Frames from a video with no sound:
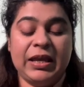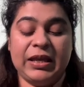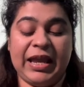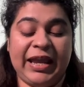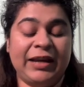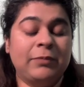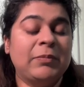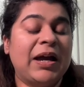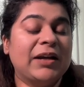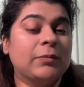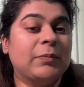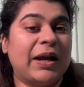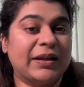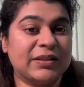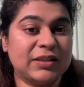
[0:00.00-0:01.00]
NMAT
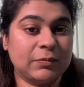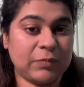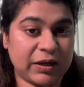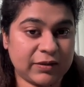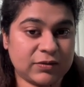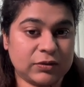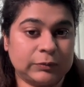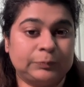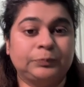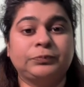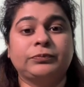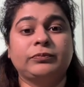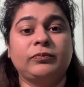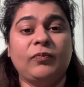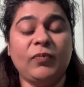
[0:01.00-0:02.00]
Maximizer,
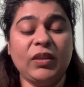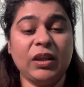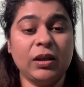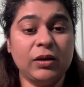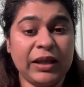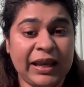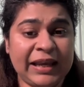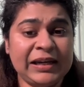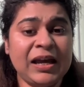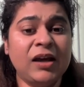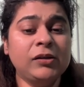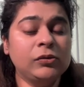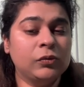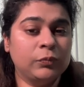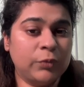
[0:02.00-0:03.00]

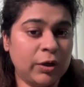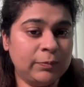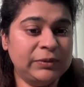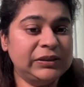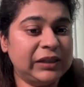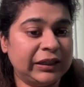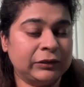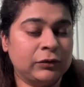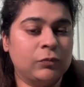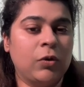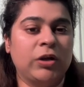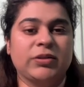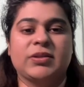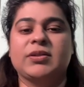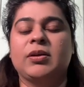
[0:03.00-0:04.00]
LR, verbal and
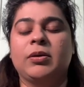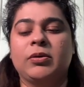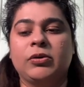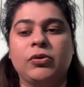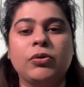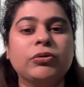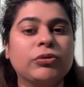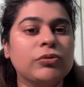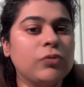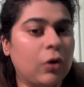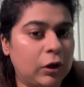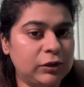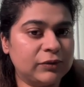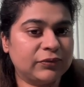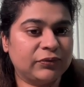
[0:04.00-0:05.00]
quants, go through
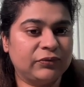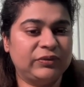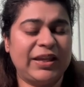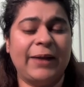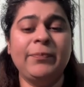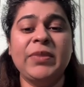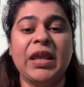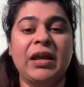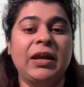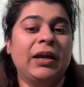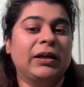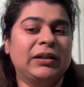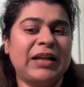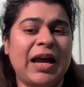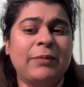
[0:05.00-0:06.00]
all of them.
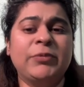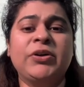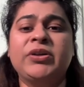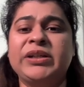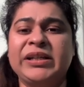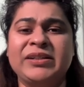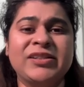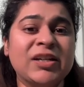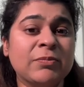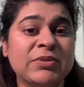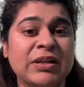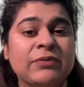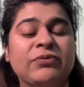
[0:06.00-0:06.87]
Grammar, idioms and